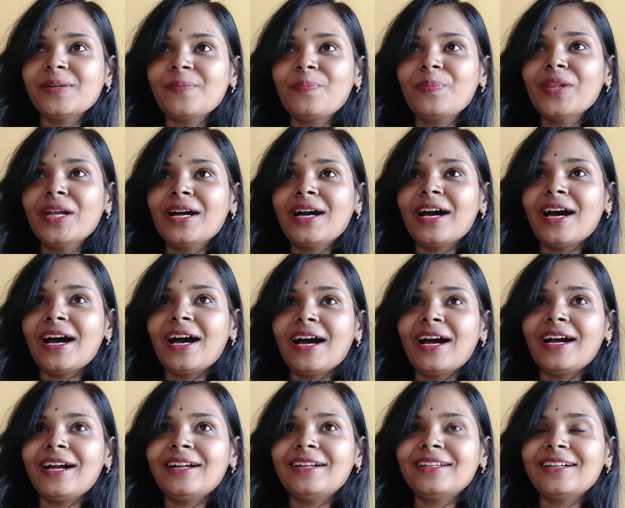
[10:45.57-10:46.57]

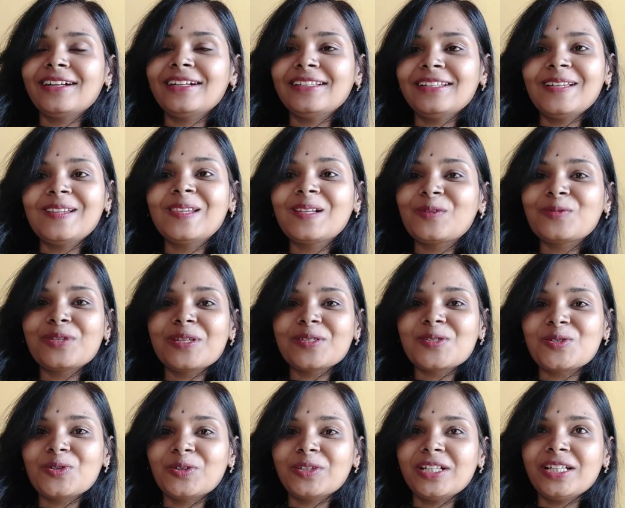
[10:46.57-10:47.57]
And until now the
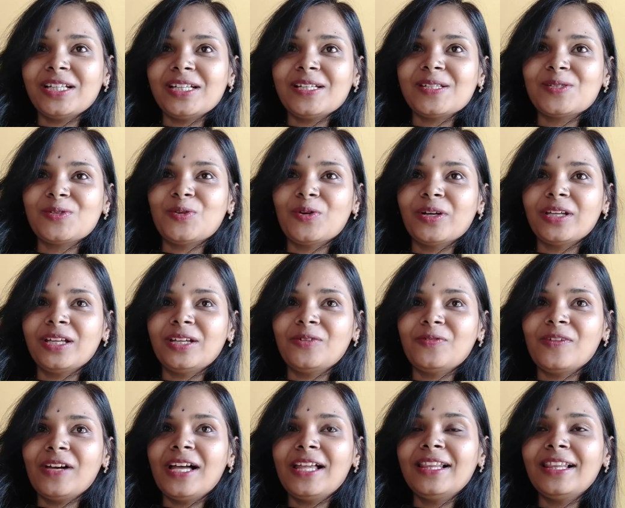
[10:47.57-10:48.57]
story is going
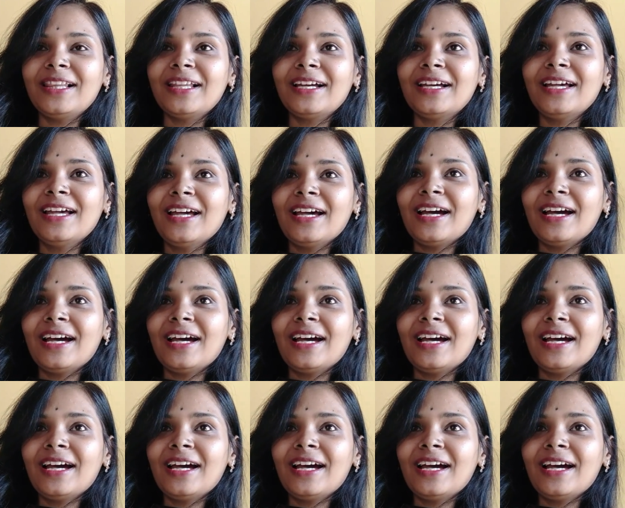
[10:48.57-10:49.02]
well.